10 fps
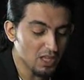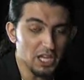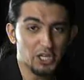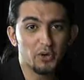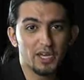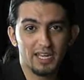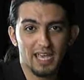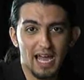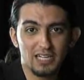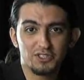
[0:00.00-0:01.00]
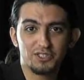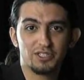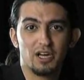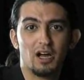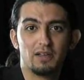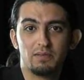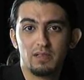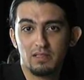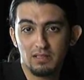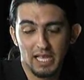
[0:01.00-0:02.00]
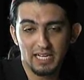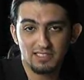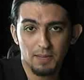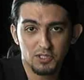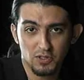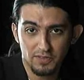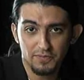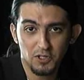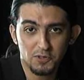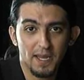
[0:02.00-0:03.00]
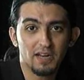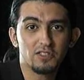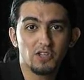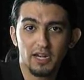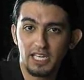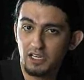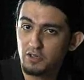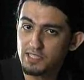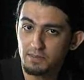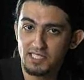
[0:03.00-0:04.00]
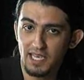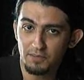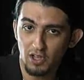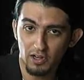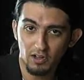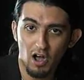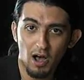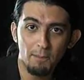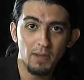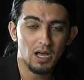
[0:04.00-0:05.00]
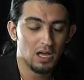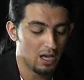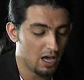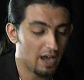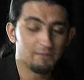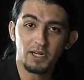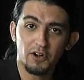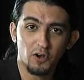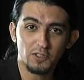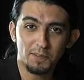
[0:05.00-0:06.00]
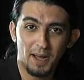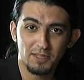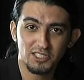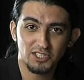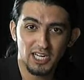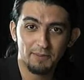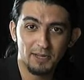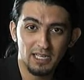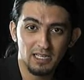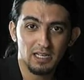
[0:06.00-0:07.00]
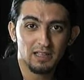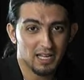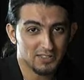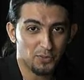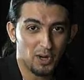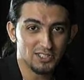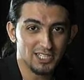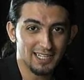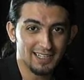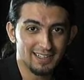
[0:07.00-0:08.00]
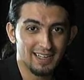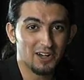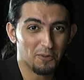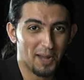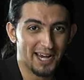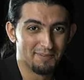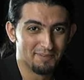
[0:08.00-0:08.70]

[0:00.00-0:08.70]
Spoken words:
You can catch latest episodes of NewsMakers on enewsmcm.com. I've been your host, Mohammed Alshoaiby. Thanks for watching, and goodbye.